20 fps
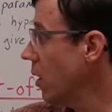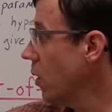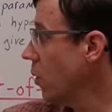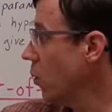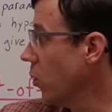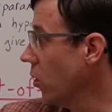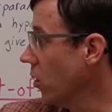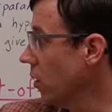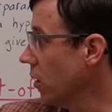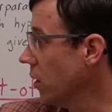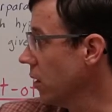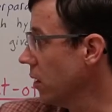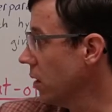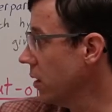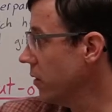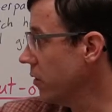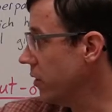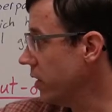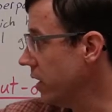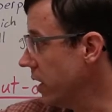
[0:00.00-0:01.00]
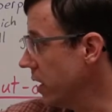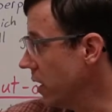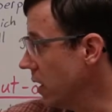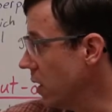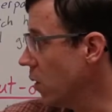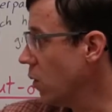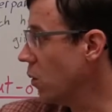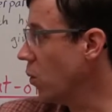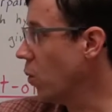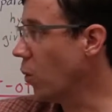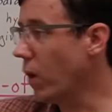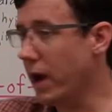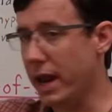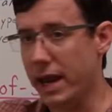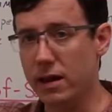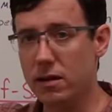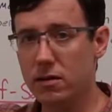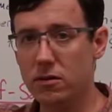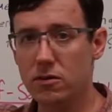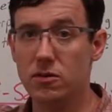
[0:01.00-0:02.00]
were the
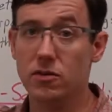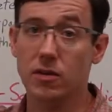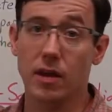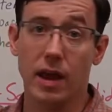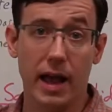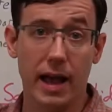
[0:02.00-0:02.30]
weights